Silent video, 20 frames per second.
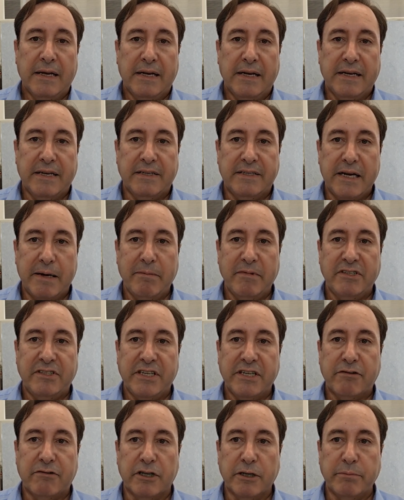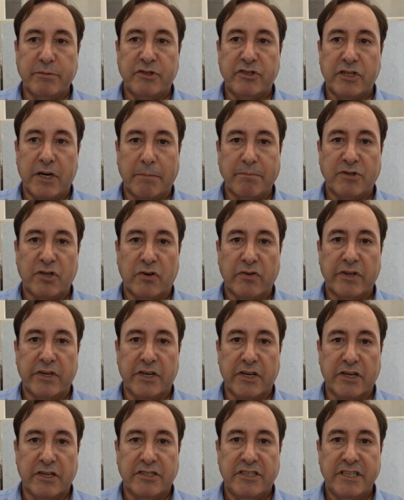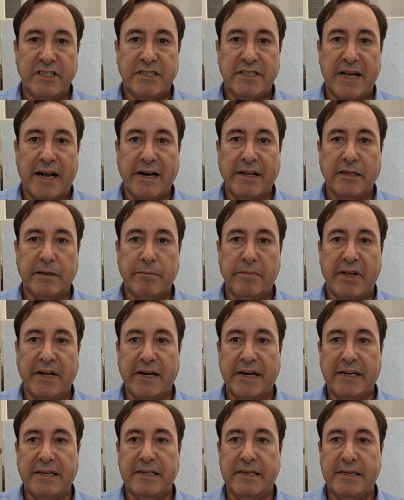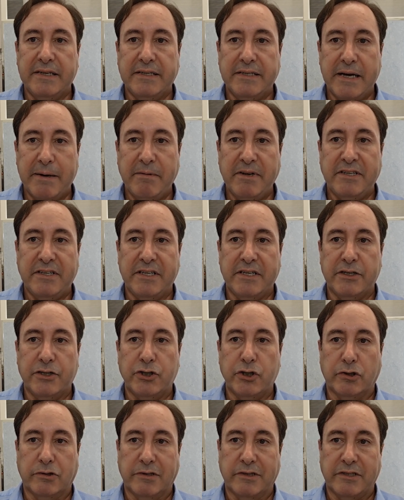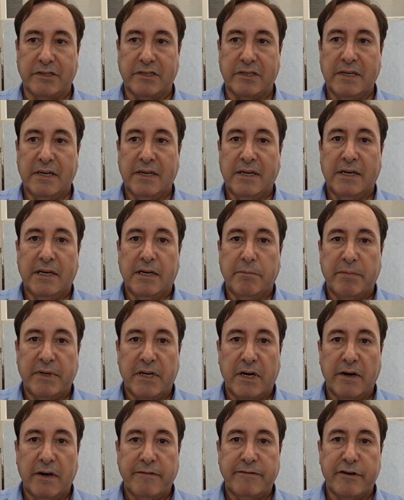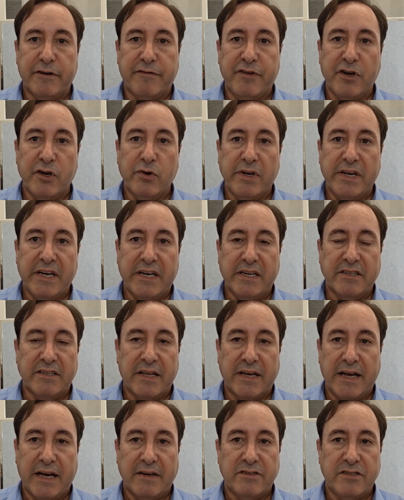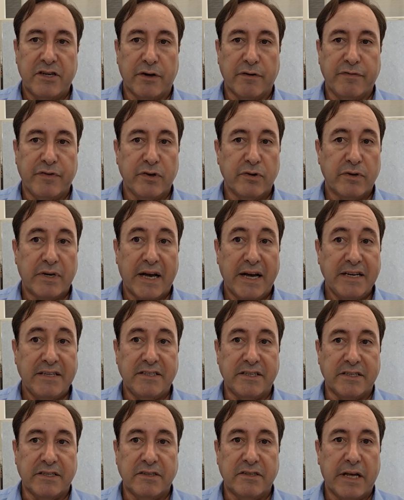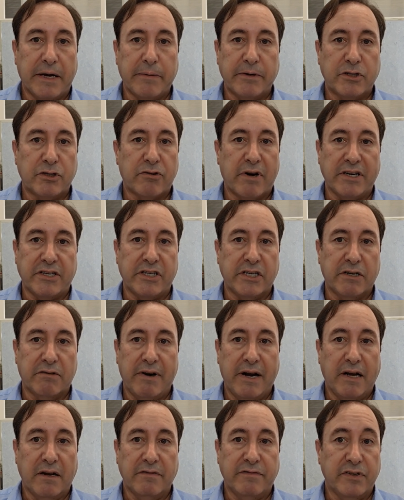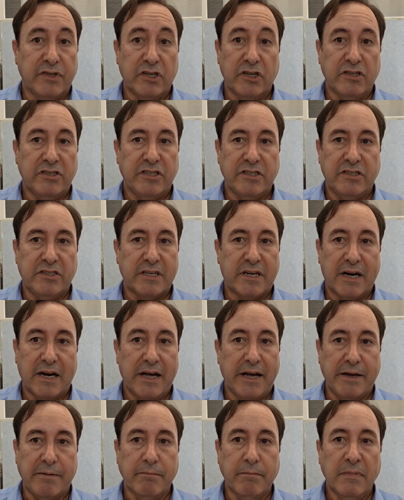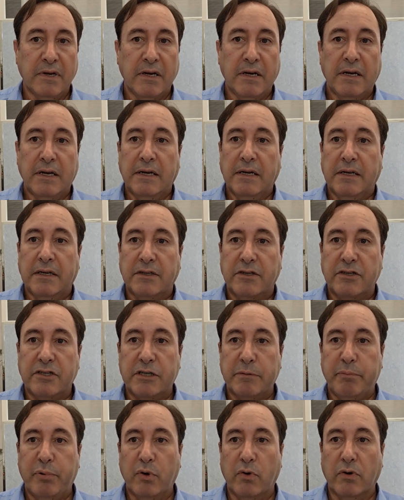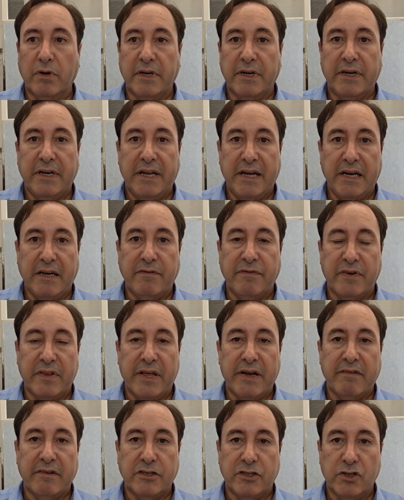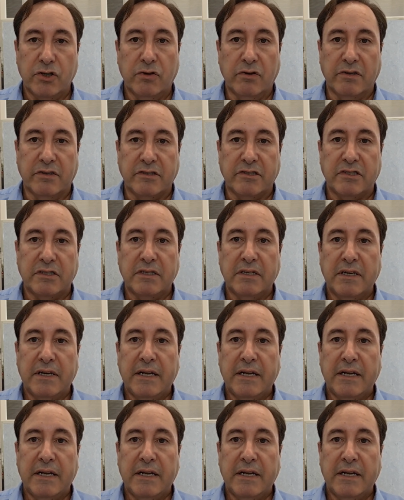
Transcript: Indemnity groups jumped on the nurses telling them they needed indemnity insurance, but after a few years they had so few cases they were scratching around for nurses to claim to support a need for their insurance.